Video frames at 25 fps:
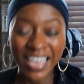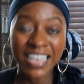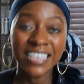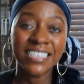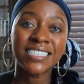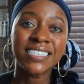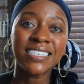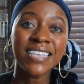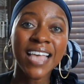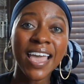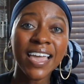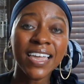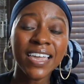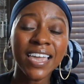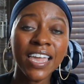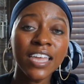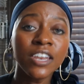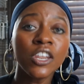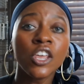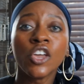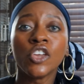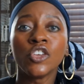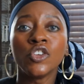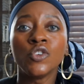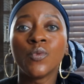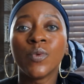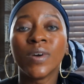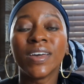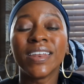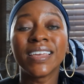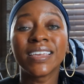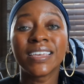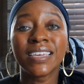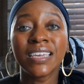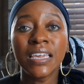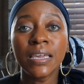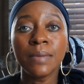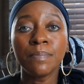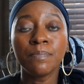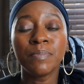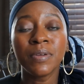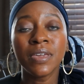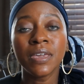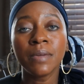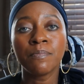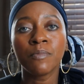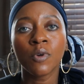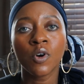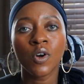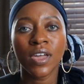Second, you want to keep
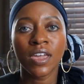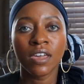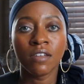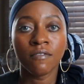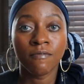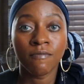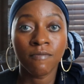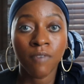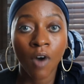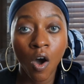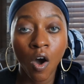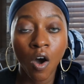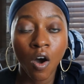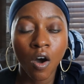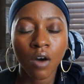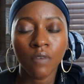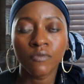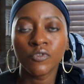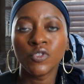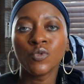people involved.